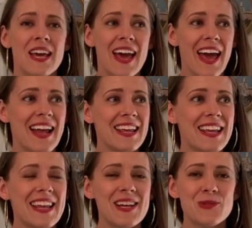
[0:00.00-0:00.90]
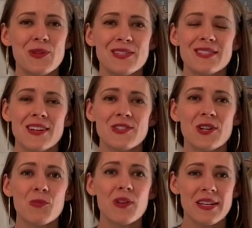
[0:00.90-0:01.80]
And it has been such a
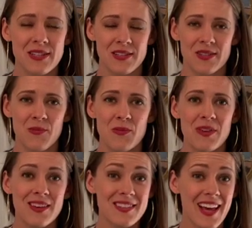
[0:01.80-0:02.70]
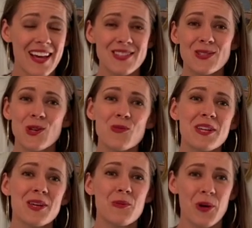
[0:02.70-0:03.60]
blessing to me because it has so many
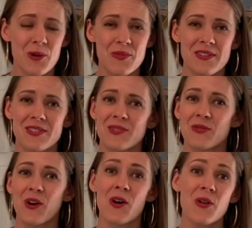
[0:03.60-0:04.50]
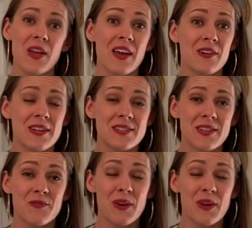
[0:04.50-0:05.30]
compartments for all the areas of my